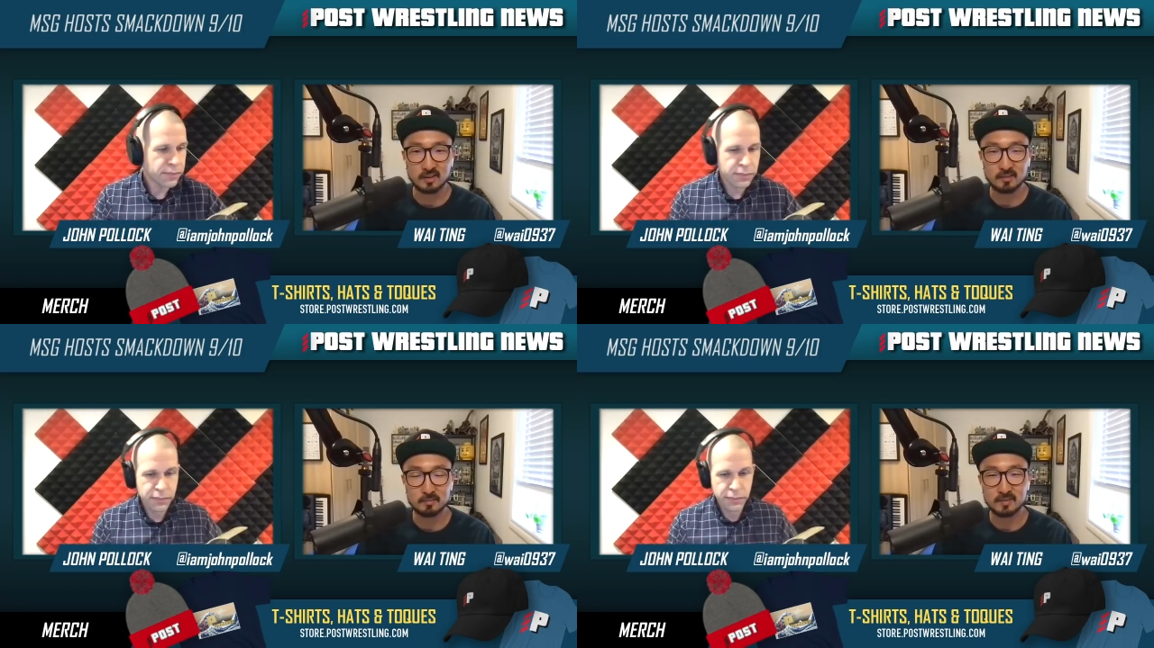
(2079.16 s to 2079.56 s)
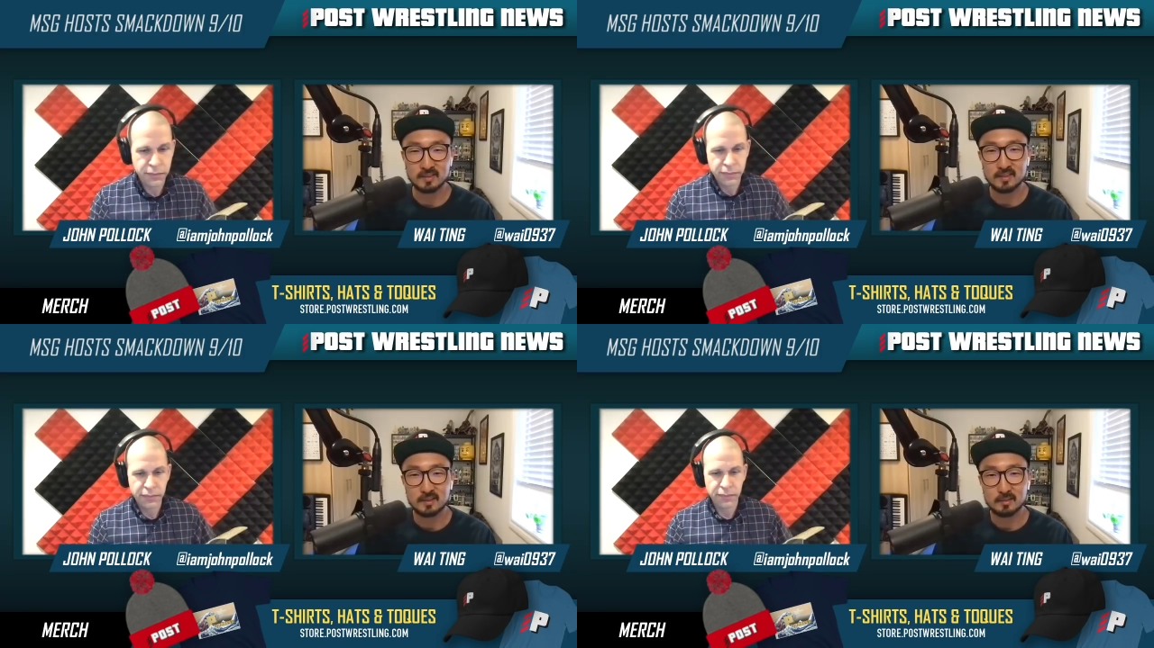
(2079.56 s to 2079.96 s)
Speaker 1: Um,
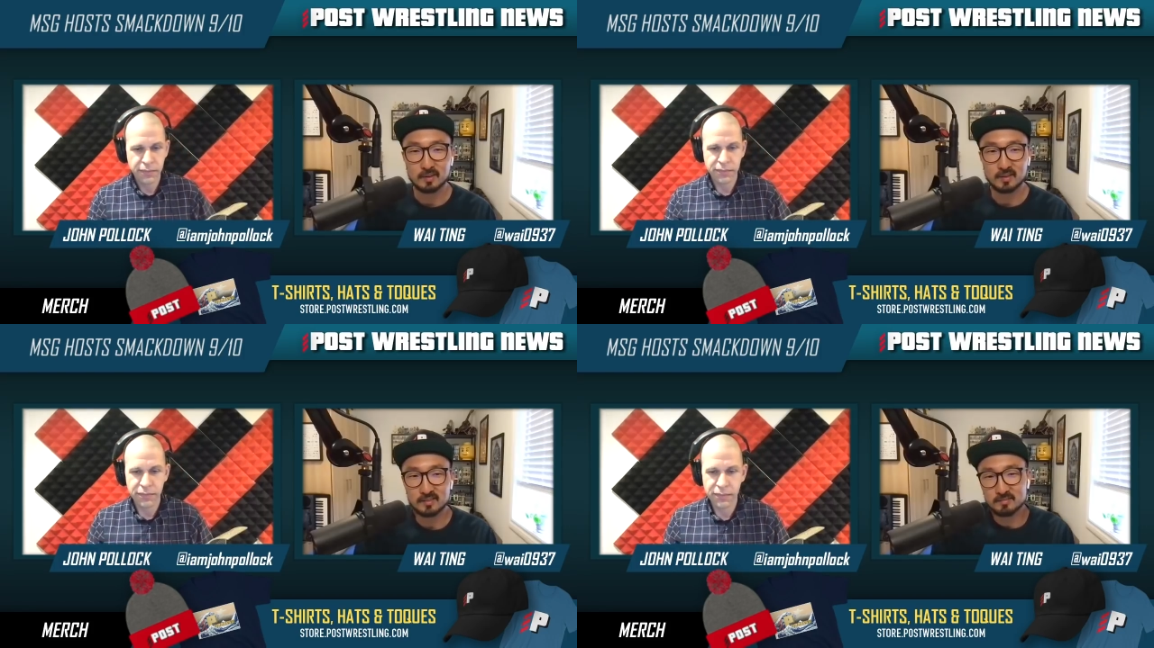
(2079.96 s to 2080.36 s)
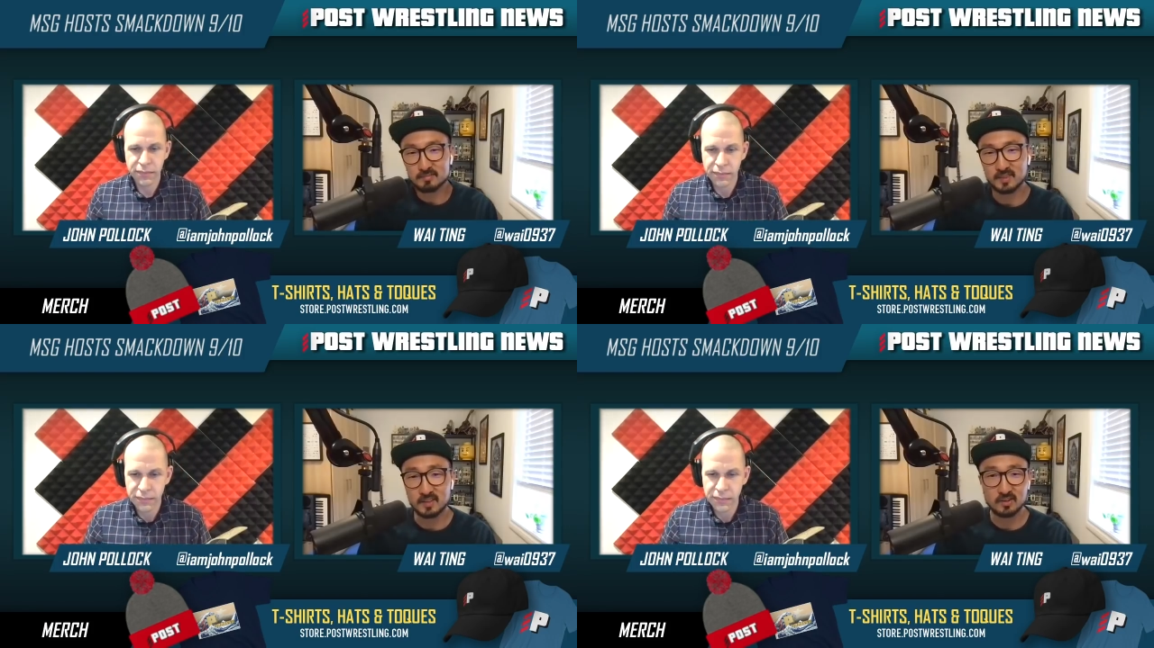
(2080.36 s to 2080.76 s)
but
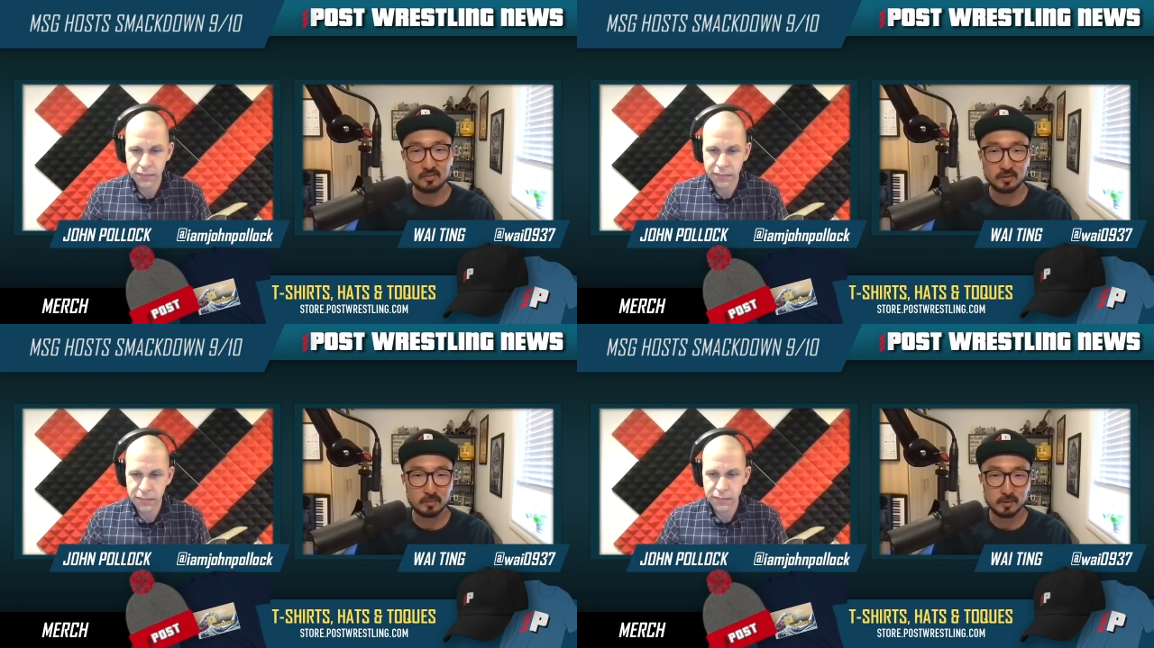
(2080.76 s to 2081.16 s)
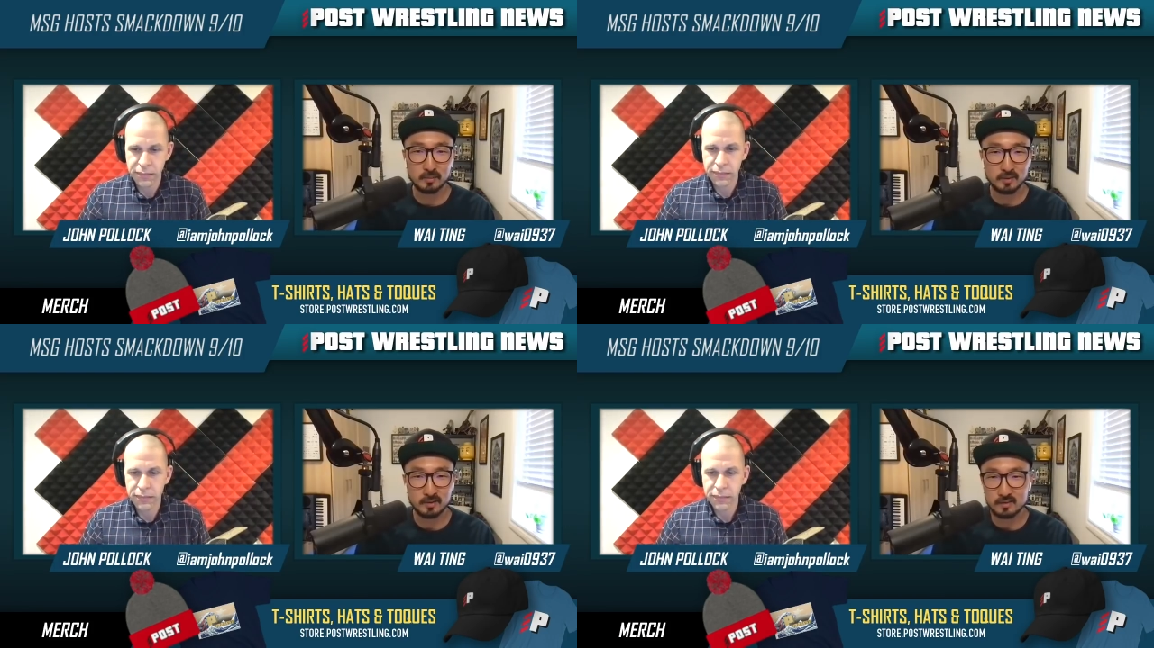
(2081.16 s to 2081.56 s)
you know, if you're
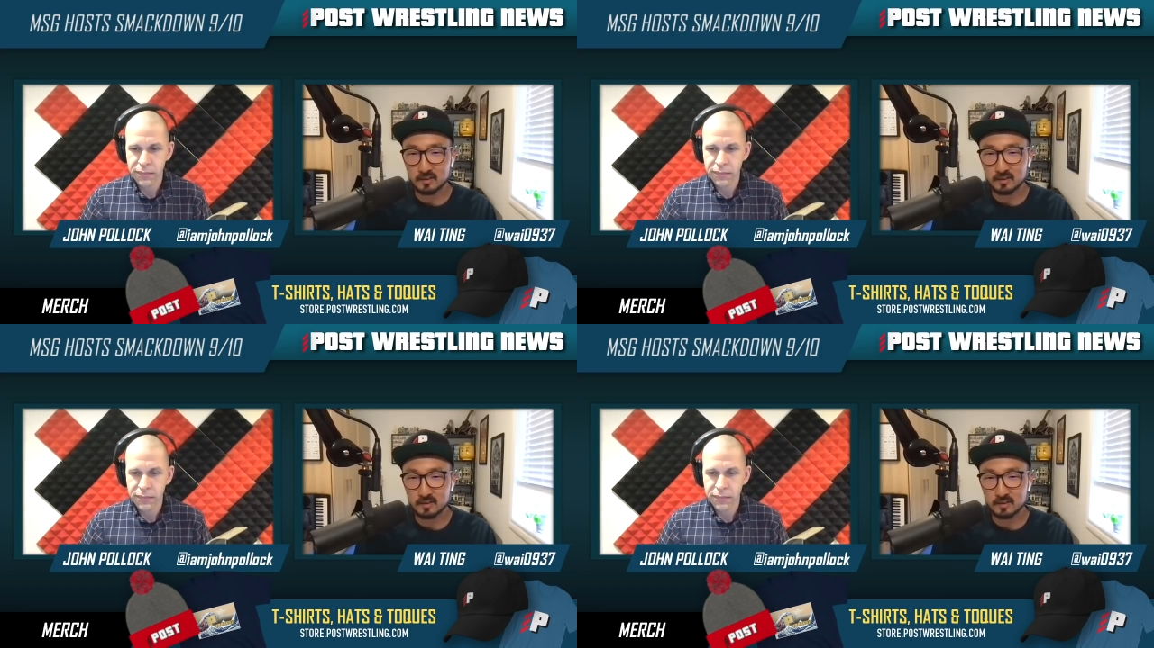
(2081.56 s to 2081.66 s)
WWE,